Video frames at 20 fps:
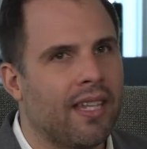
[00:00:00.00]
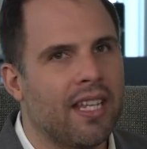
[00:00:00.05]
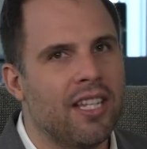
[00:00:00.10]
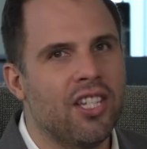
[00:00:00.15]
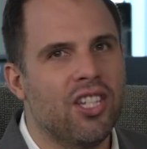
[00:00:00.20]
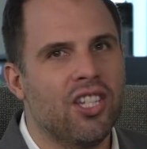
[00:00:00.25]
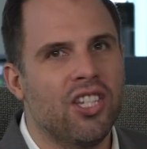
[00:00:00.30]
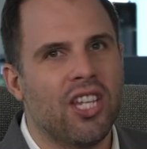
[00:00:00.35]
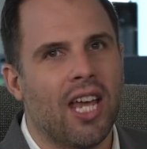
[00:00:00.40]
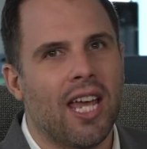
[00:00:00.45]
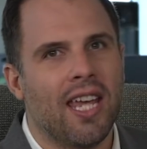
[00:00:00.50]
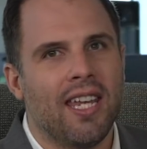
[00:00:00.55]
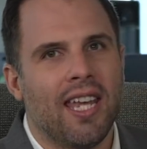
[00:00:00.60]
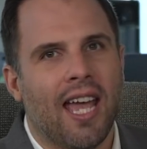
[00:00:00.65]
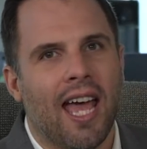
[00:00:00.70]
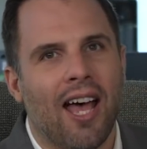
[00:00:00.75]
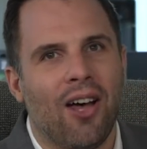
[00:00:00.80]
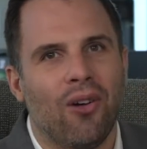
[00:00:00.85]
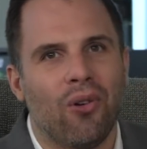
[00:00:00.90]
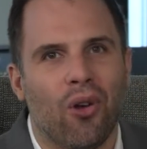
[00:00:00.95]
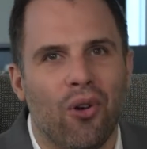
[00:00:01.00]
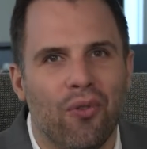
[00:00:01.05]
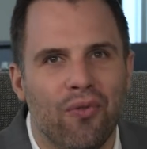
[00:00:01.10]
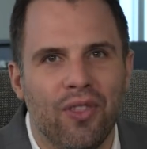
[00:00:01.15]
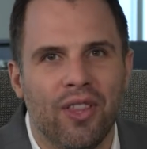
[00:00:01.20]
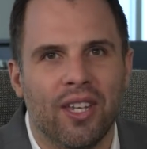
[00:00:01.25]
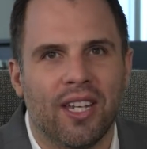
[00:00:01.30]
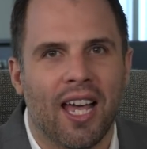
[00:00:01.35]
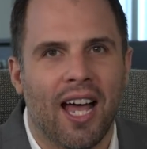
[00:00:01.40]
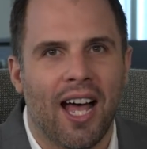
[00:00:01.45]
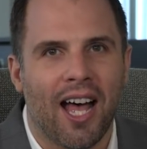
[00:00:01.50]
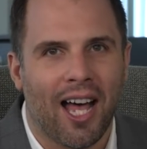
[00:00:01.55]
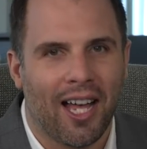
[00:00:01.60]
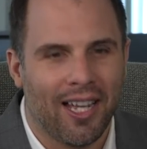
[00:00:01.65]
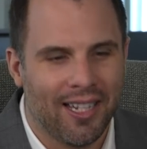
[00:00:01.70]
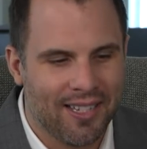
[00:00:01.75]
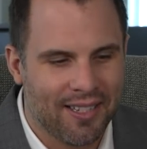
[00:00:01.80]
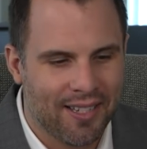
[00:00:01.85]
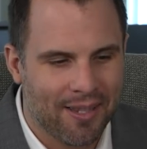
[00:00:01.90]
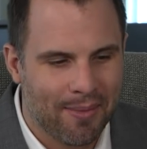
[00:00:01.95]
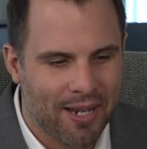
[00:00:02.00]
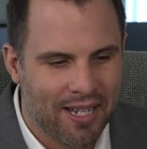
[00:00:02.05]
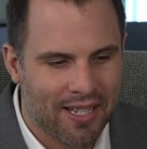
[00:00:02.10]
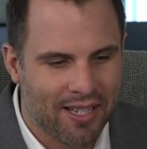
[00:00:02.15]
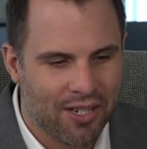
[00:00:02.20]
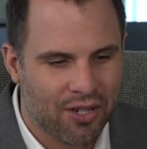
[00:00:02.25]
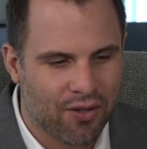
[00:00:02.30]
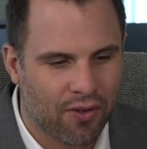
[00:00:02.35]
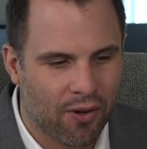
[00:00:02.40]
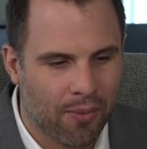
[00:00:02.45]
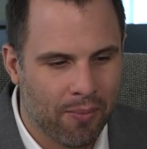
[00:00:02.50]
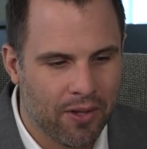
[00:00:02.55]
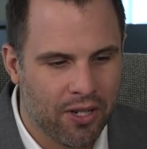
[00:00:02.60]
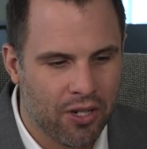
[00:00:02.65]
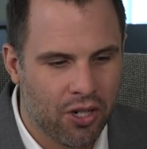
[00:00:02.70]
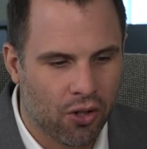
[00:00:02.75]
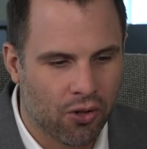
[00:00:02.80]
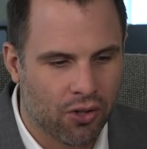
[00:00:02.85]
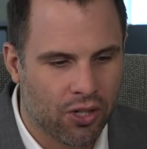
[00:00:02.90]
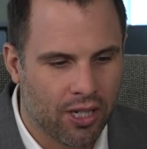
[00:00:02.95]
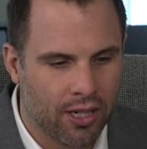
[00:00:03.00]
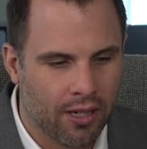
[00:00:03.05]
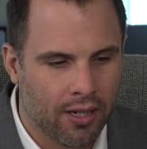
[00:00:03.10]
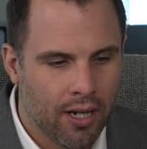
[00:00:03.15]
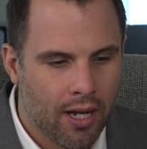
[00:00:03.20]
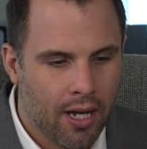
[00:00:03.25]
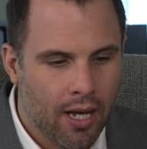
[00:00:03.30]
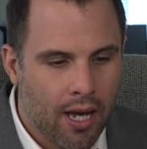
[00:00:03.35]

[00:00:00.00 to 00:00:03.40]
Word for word: Stay out of the car is the message from the doctor.